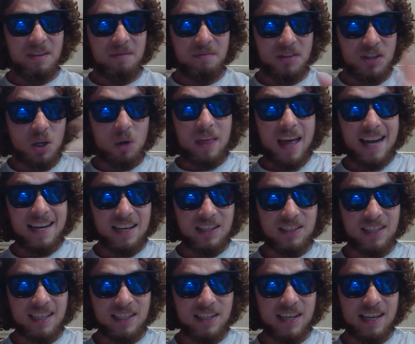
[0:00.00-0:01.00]
So that
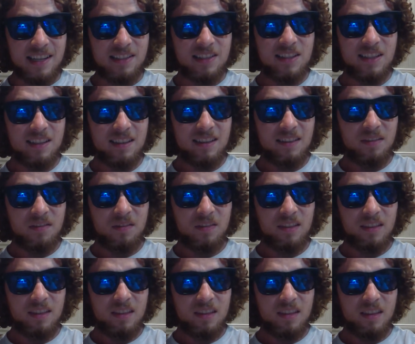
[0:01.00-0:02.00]
doesn't exist.
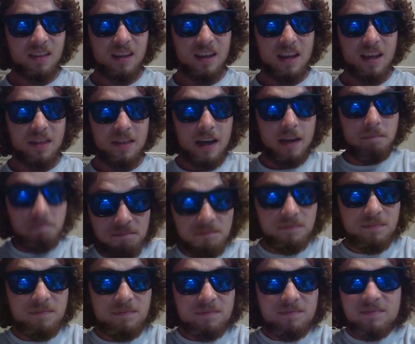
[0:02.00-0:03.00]
The
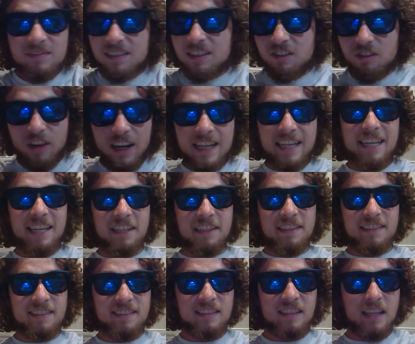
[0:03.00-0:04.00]
right
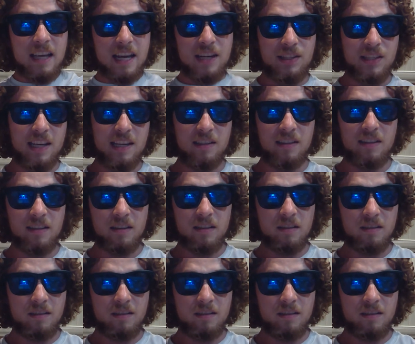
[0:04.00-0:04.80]
here exists.